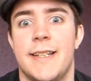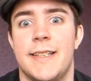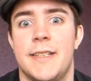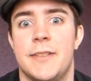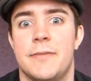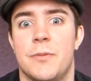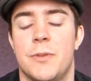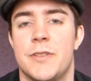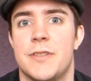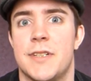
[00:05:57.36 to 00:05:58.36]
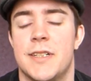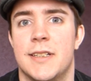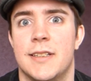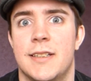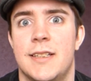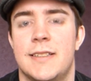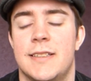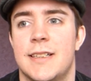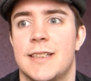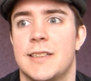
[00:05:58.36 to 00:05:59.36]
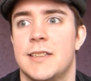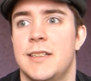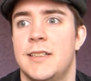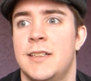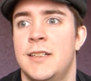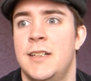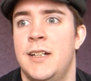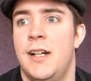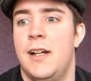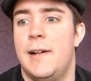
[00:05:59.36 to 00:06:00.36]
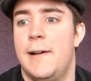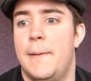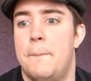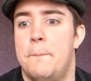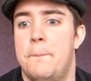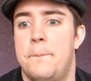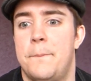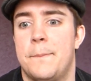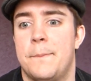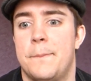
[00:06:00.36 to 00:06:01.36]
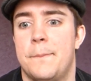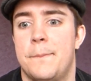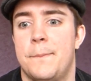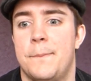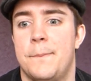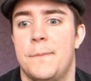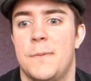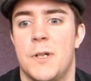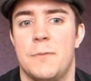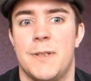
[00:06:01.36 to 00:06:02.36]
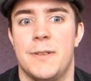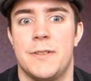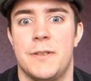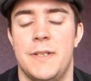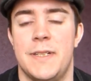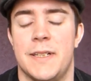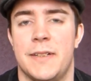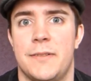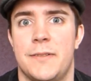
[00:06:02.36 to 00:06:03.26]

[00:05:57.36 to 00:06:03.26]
you for watching and listening. I hope you enjoyed it.